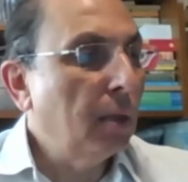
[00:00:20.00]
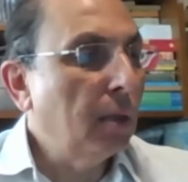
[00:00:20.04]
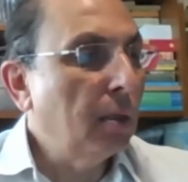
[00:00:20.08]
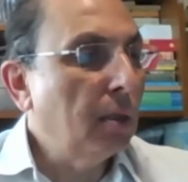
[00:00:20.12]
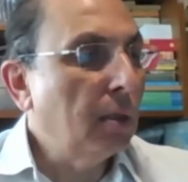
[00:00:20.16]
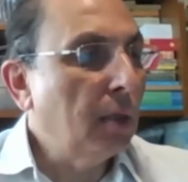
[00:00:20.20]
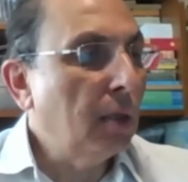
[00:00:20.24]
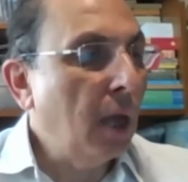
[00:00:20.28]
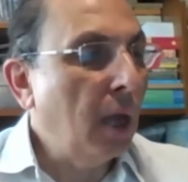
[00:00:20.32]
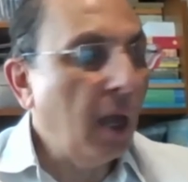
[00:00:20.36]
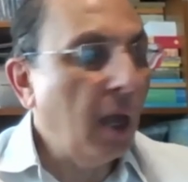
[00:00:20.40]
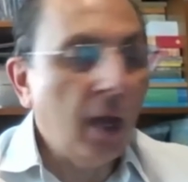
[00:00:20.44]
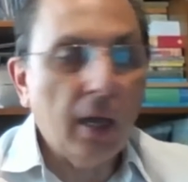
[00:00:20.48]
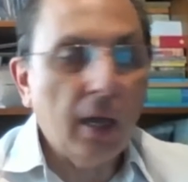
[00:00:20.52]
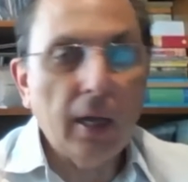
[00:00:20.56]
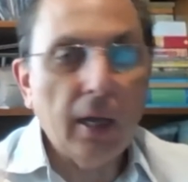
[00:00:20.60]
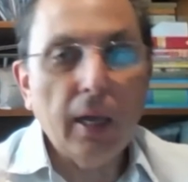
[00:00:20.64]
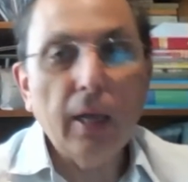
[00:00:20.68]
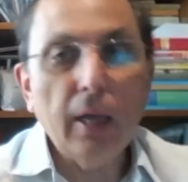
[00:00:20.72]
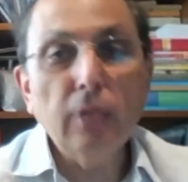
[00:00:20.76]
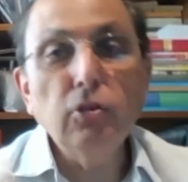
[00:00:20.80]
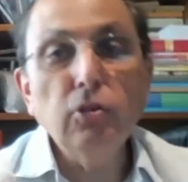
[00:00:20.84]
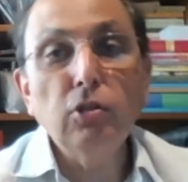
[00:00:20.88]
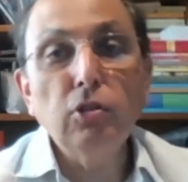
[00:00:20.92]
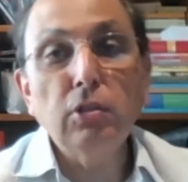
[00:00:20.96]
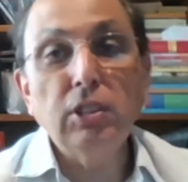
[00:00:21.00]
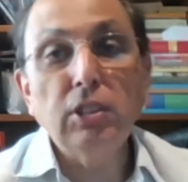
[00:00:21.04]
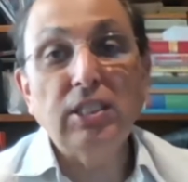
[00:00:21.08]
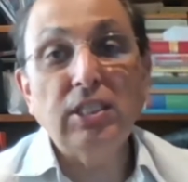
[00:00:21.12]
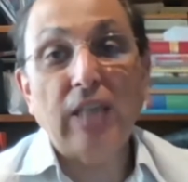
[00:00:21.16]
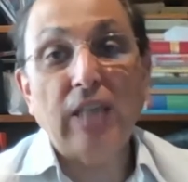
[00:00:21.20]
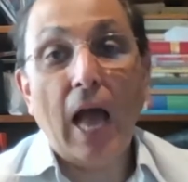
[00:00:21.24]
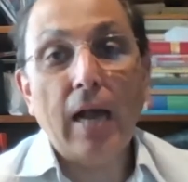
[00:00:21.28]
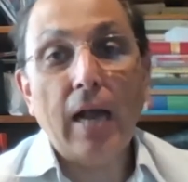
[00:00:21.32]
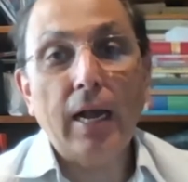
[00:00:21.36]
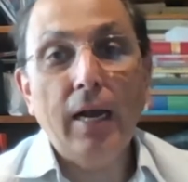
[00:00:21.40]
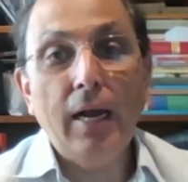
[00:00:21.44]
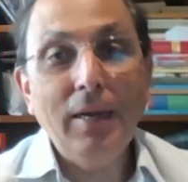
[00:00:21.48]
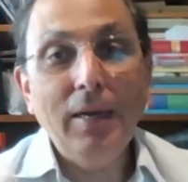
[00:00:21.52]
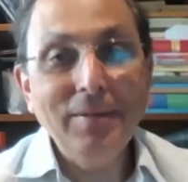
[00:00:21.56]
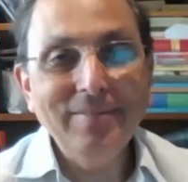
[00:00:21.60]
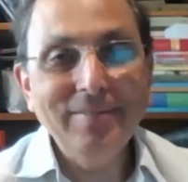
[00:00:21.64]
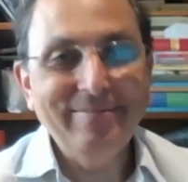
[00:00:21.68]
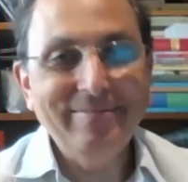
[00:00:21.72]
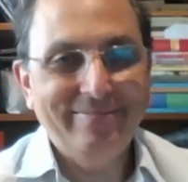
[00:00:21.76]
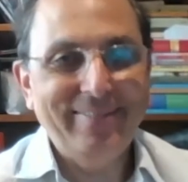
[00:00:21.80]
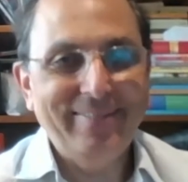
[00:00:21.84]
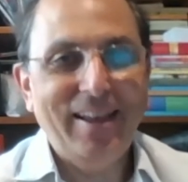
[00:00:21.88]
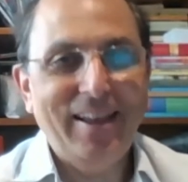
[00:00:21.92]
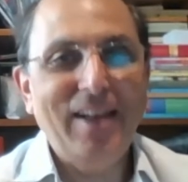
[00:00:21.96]
uh, saga,
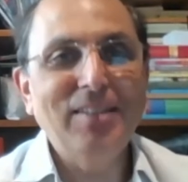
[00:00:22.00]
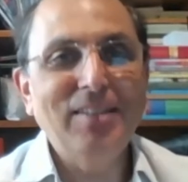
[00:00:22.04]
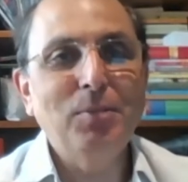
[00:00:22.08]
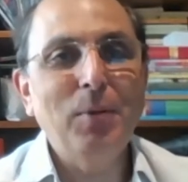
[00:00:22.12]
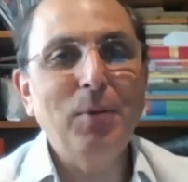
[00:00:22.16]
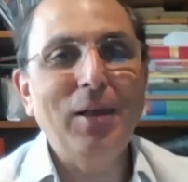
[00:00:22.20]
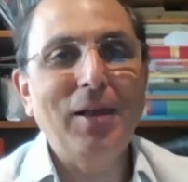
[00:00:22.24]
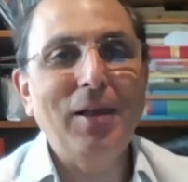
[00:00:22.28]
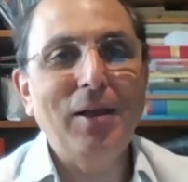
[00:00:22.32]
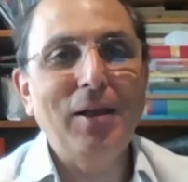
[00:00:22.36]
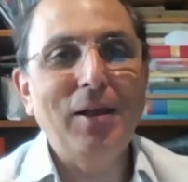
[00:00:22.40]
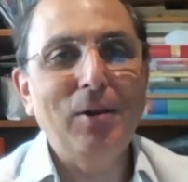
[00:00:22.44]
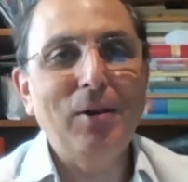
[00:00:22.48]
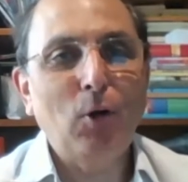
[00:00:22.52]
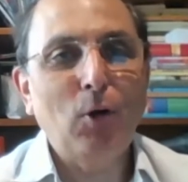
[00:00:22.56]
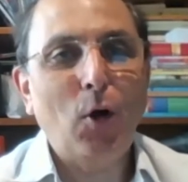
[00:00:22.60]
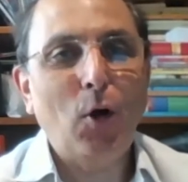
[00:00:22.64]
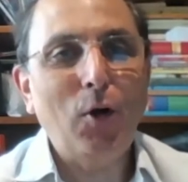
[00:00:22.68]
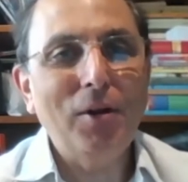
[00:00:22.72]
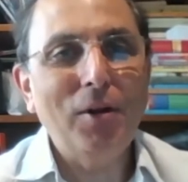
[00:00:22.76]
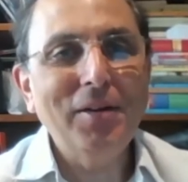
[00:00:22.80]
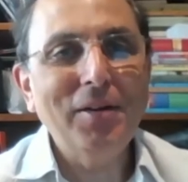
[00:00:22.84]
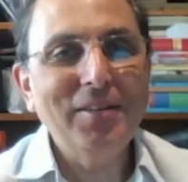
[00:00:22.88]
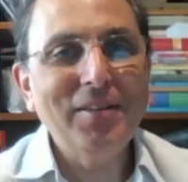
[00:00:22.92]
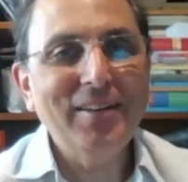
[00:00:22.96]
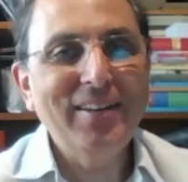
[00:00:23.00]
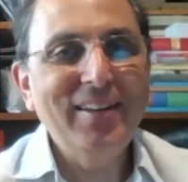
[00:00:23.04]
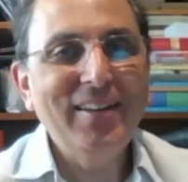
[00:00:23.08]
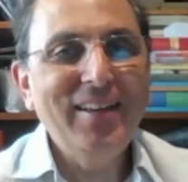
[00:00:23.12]
as we can call it.